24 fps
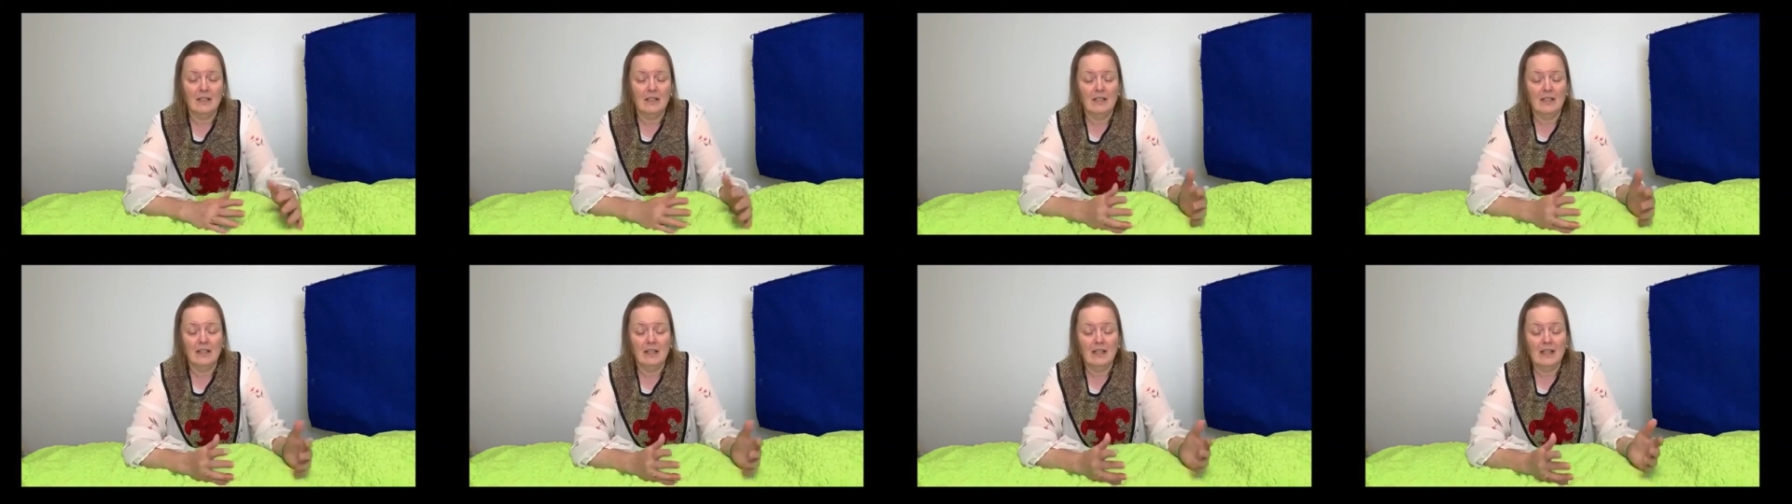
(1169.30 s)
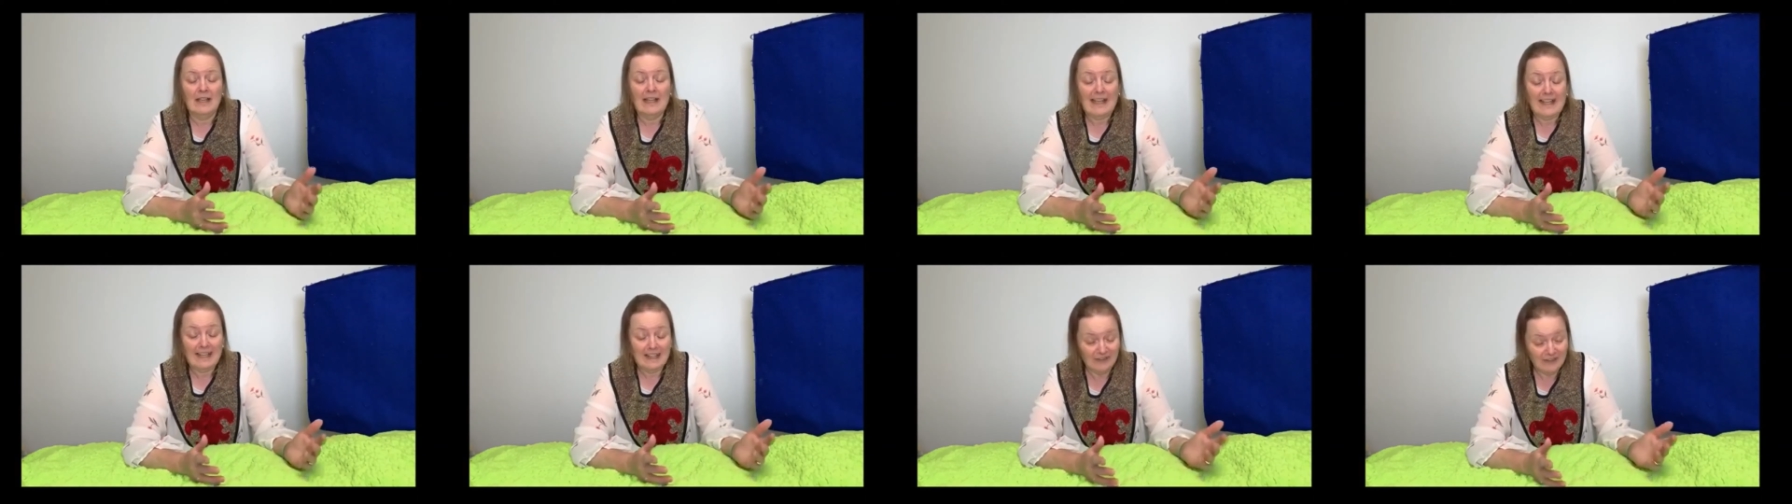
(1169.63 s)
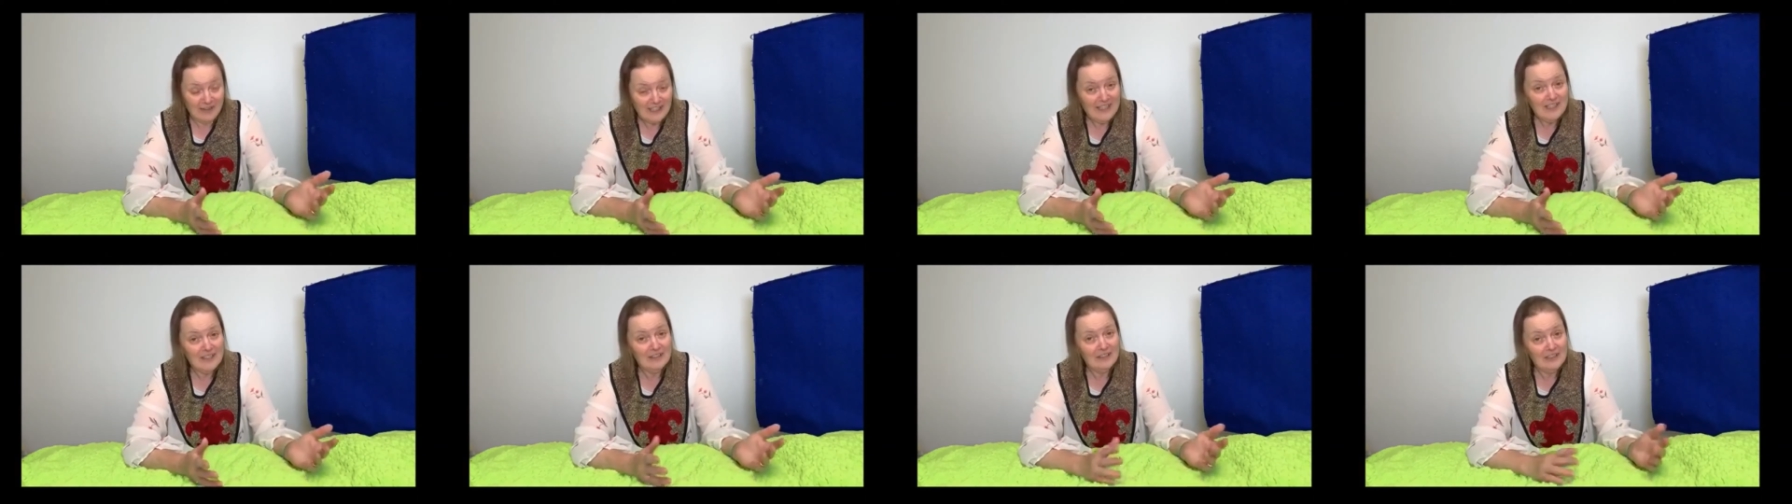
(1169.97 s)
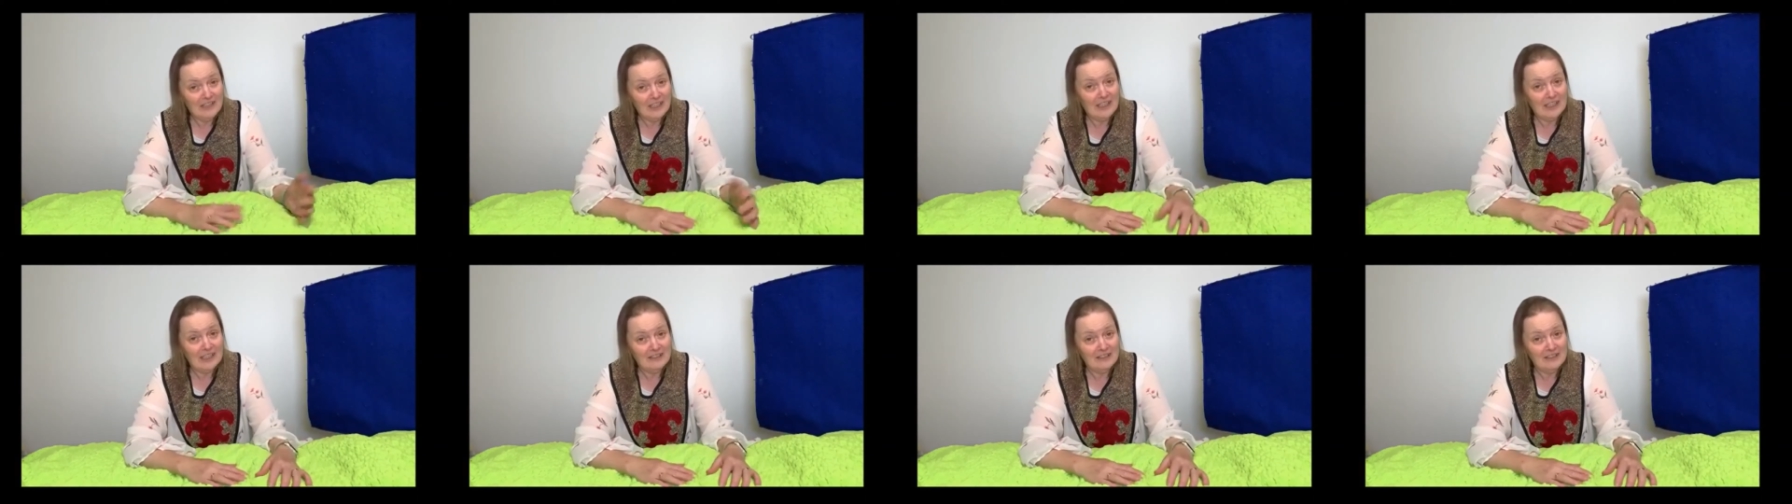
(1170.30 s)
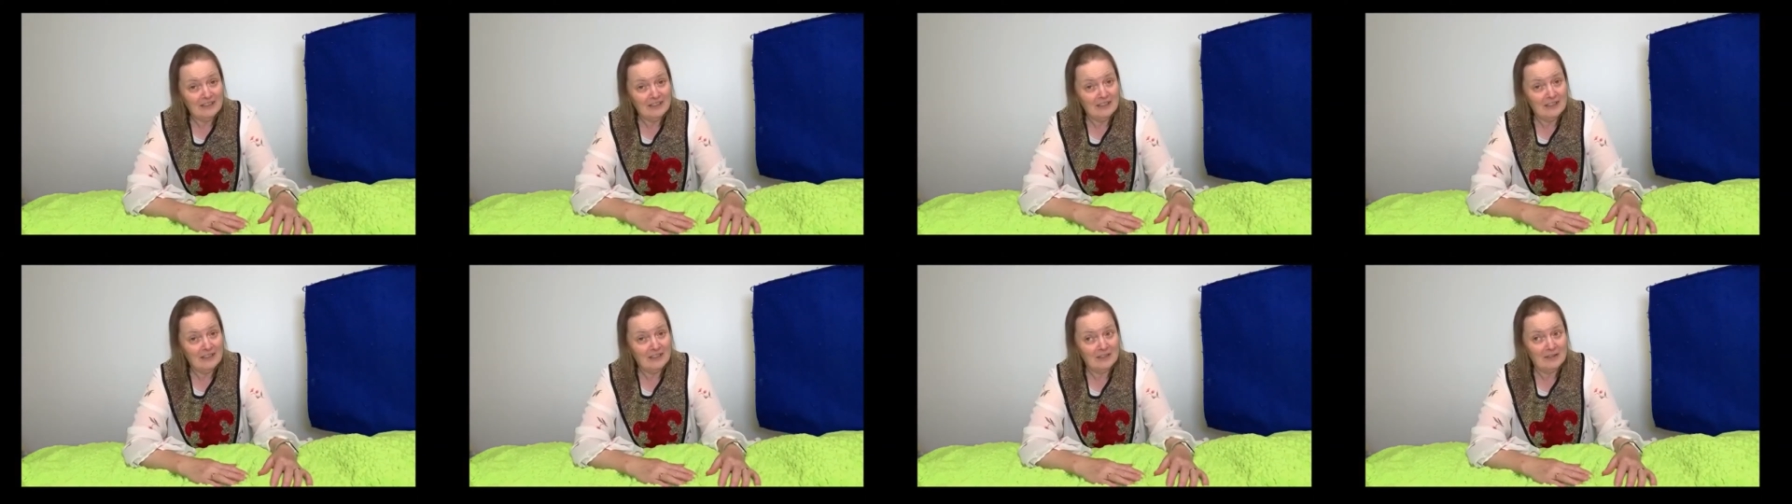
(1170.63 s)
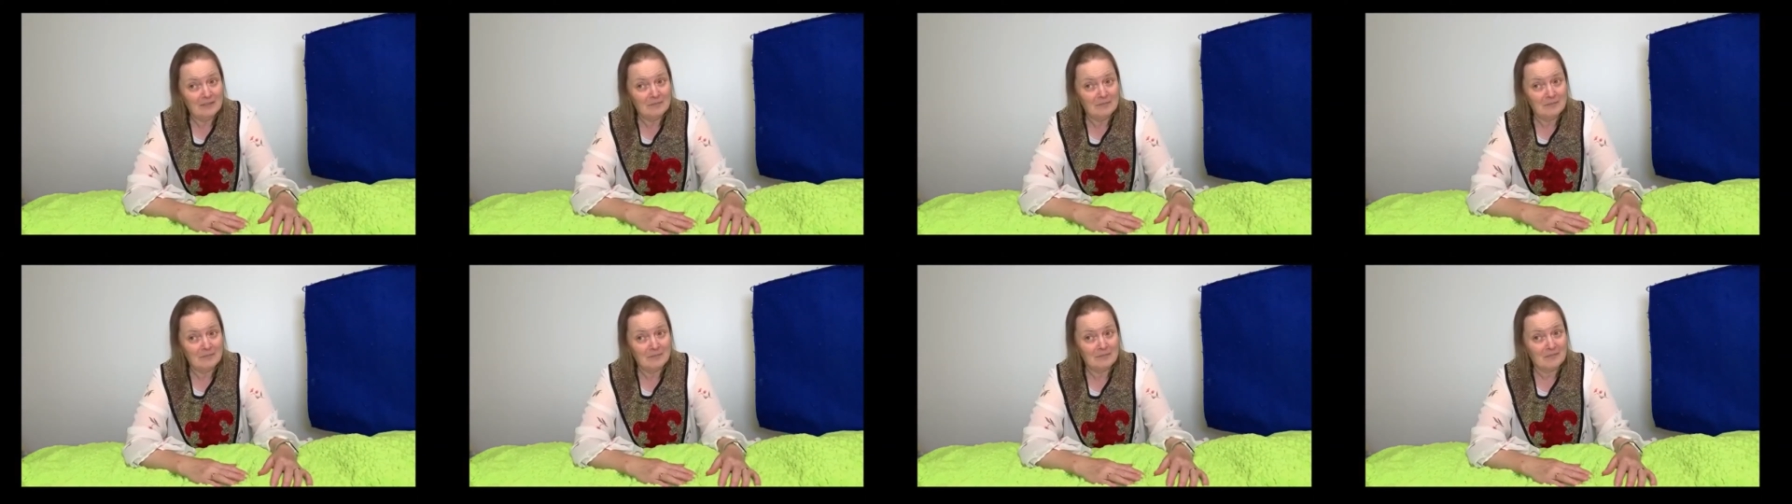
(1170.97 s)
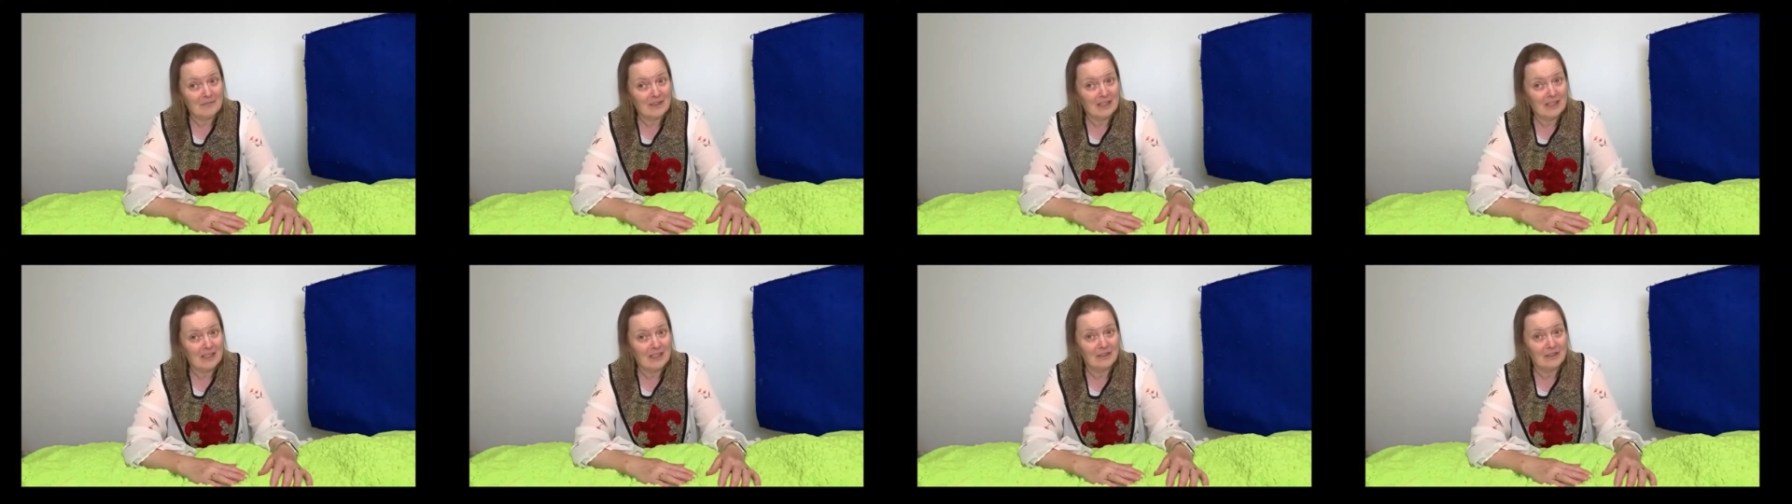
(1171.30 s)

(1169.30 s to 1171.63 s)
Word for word: I'll let you in. I